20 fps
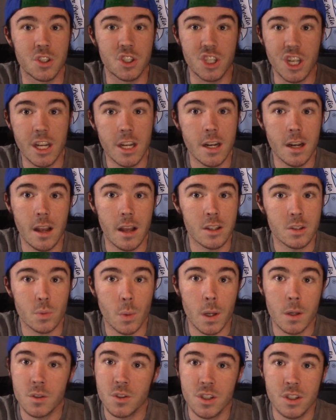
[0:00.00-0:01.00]
g.na as
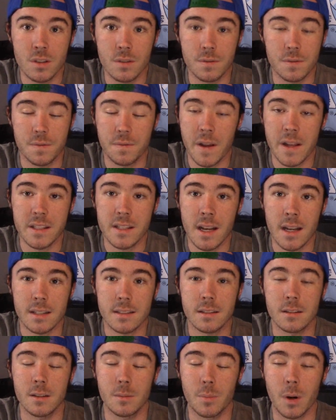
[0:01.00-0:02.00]
well, she's a
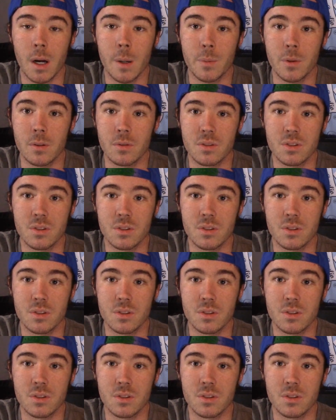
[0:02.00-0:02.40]
fantastically popular